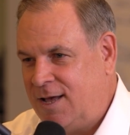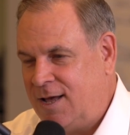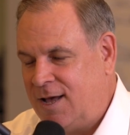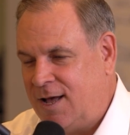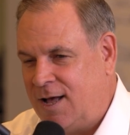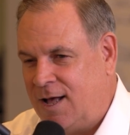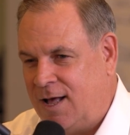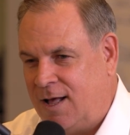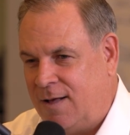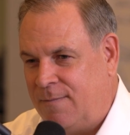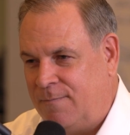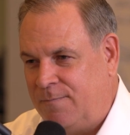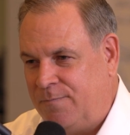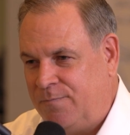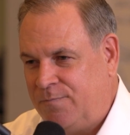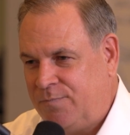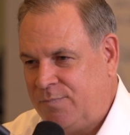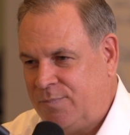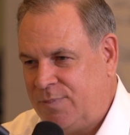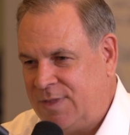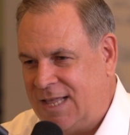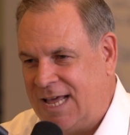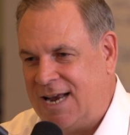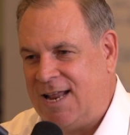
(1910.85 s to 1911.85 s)

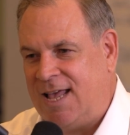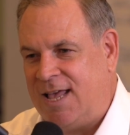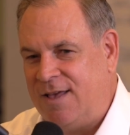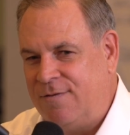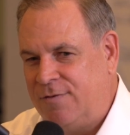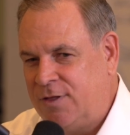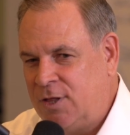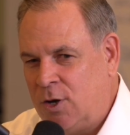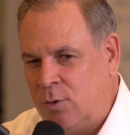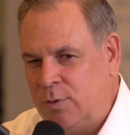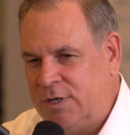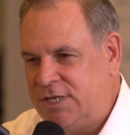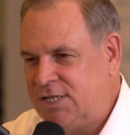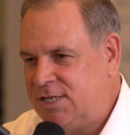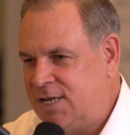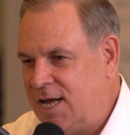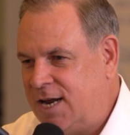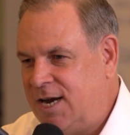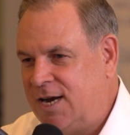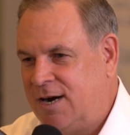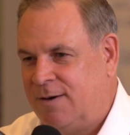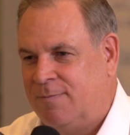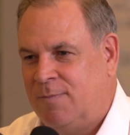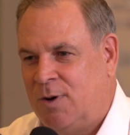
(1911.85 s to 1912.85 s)
That even though we
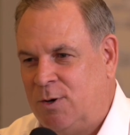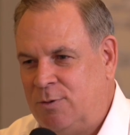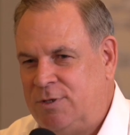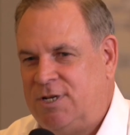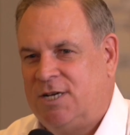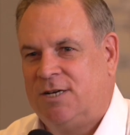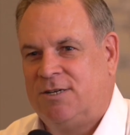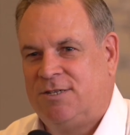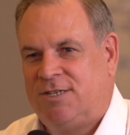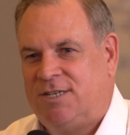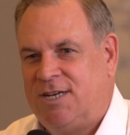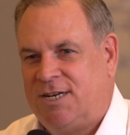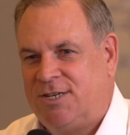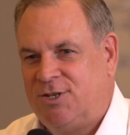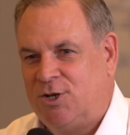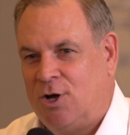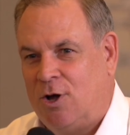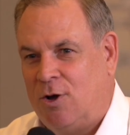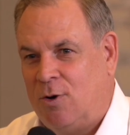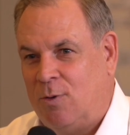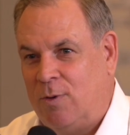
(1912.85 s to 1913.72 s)
stayed in a Motel 6 all